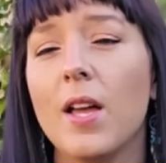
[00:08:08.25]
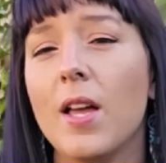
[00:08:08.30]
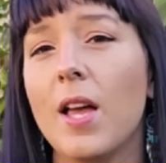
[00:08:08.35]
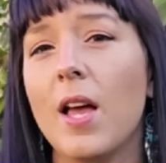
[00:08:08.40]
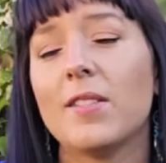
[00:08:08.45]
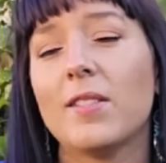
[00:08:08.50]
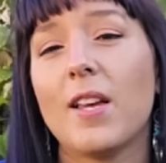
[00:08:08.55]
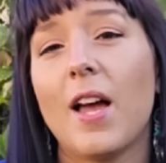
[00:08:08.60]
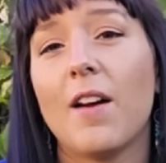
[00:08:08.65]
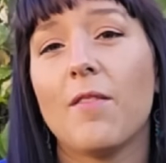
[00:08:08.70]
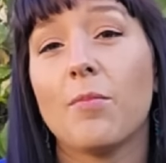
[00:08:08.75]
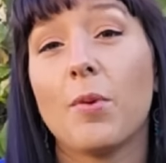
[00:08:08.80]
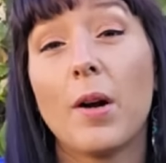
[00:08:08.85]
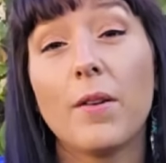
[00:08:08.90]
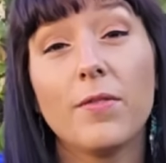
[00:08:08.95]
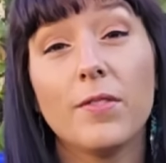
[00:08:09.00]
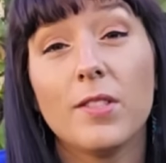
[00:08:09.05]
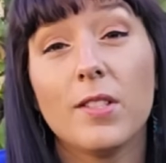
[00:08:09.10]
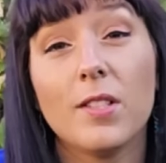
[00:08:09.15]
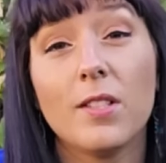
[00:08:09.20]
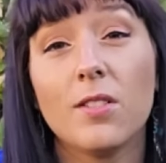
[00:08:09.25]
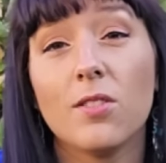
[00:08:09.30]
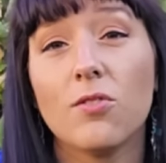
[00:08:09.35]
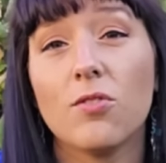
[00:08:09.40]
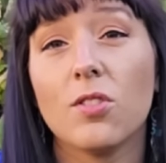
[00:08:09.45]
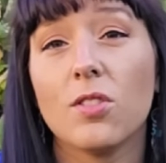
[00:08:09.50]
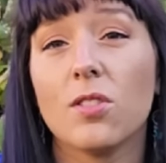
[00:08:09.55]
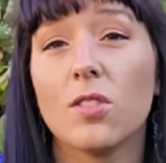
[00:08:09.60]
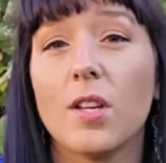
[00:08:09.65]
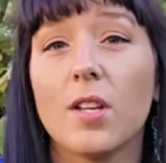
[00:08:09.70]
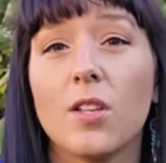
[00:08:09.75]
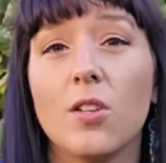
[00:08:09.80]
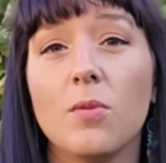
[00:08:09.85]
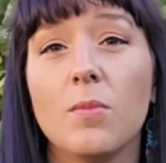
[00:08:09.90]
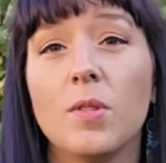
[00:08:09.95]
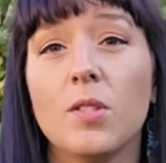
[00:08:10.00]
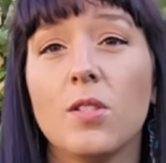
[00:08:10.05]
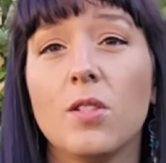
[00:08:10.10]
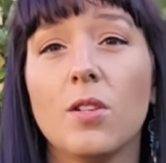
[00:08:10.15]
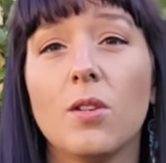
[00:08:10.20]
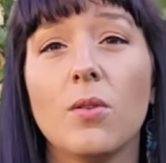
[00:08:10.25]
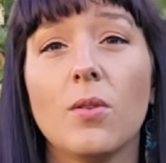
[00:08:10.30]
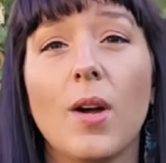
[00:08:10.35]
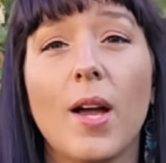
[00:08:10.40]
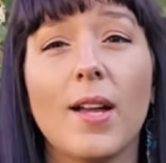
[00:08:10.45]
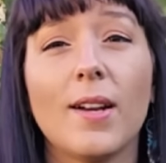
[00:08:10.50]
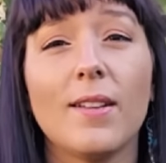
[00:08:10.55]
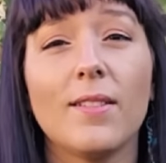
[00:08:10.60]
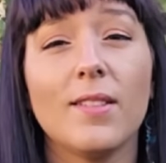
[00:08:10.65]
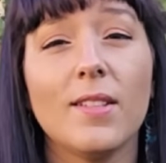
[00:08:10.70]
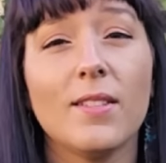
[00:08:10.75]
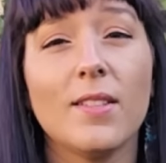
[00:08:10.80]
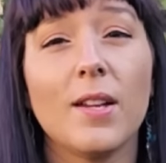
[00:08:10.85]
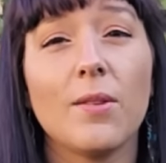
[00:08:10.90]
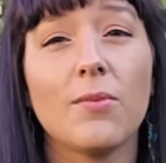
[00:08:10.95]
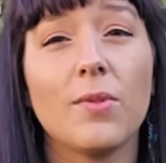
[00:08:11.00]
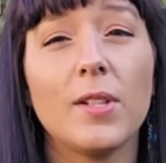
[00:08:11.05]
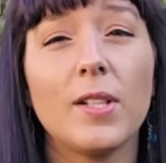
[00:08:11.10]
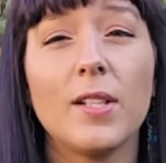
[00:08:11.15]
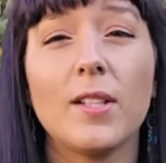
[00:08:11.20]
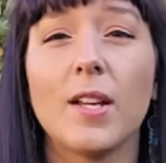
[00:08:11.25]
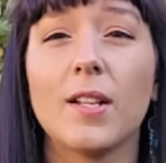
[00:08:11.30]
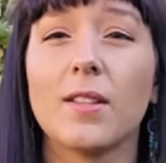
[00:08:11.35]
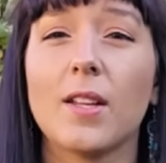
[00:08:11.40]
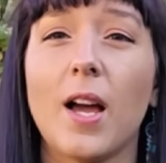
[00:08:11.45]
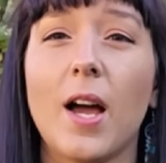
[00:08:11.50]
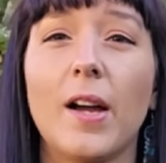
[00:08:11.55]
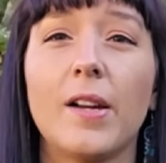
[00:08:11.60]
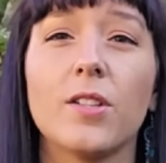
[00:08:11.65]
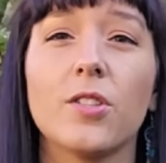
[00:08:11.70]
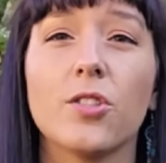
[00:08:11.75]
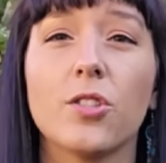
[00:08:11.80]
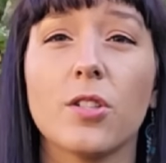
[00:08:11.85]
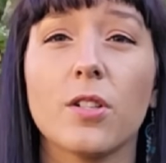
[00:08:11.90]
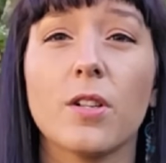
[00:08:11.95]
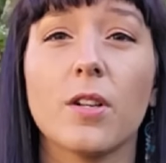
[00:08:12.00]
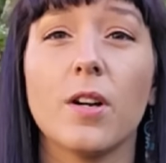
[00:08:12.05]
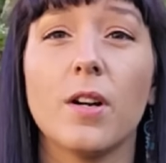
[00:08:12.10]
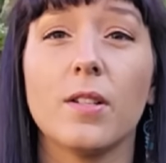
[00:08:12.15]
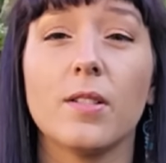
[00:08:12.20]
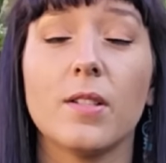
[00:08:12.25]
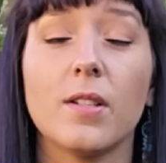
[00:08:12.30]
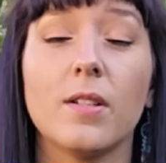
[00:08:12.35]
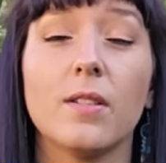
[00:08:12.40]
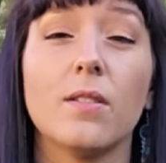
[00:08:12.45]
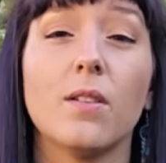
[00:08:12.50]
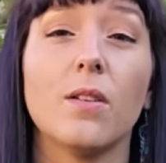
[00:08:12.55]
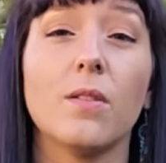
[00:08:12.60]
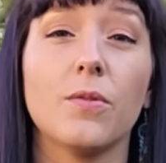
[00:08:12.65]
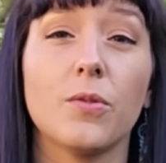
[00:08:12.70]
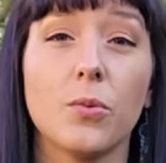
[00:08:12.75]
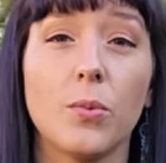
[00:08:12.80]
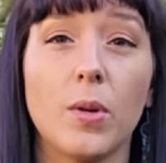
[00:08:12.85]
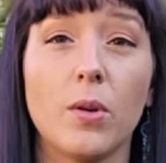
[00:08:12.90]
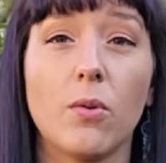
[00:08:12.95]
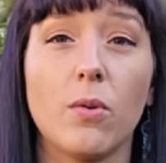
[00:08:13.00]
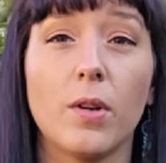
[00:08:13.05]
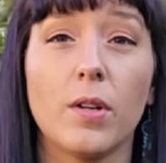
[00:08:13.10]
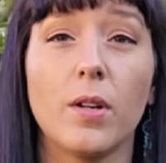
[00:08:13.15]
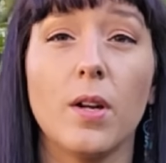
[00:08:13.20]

Pests have preferences just like humans do, and I think they really like the higher sugar content of sweet